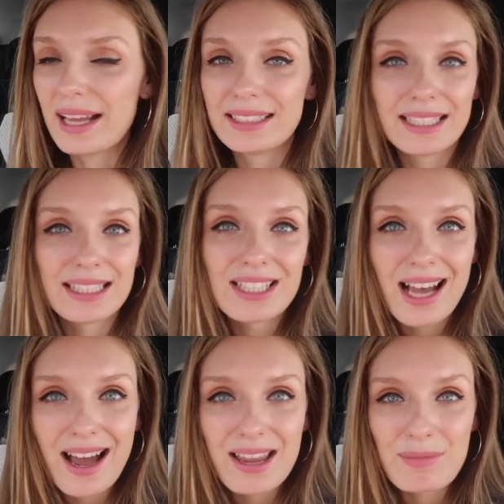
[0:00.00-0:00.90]
And
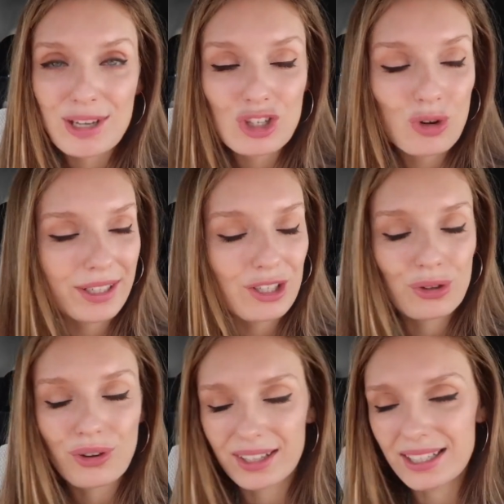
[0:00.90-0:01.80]
time, you know, when
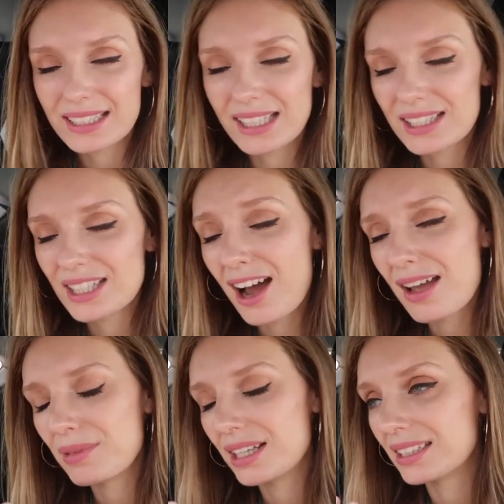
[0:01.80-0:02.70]
you realize that
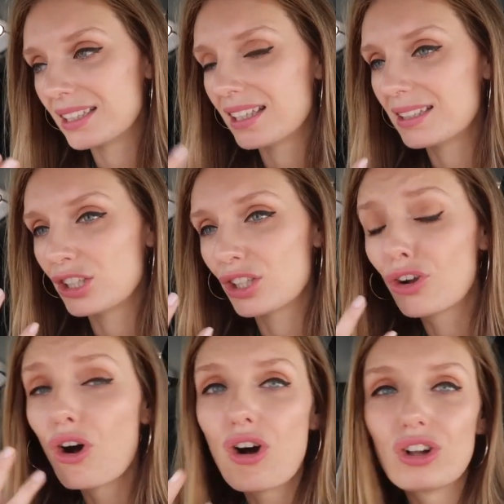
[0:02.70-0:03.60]
time is
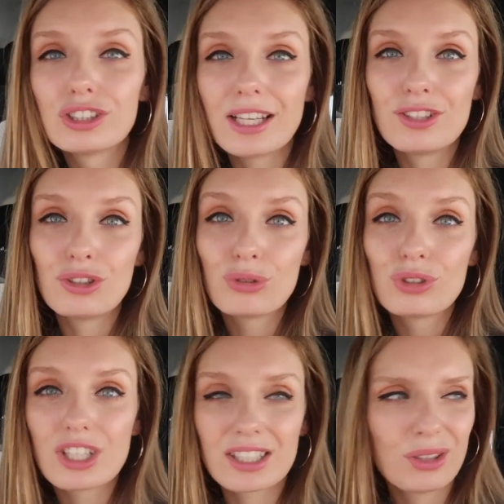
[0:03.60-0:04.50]
gold and you
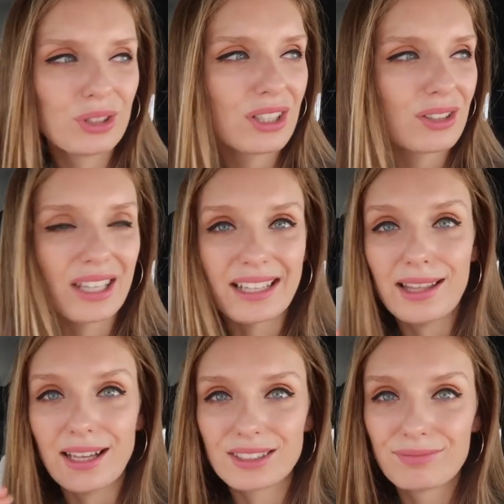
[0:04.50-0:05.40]
just lose it like
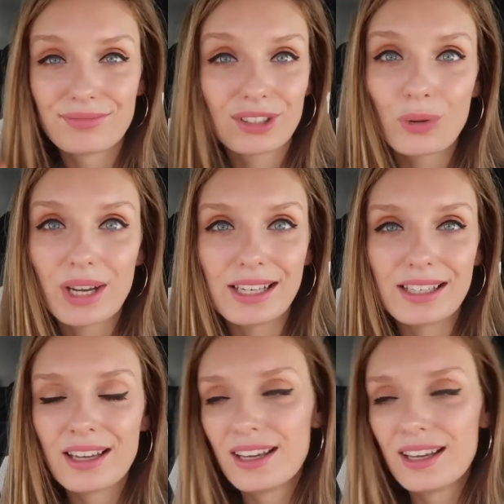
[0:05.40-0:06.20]
that. Quickly.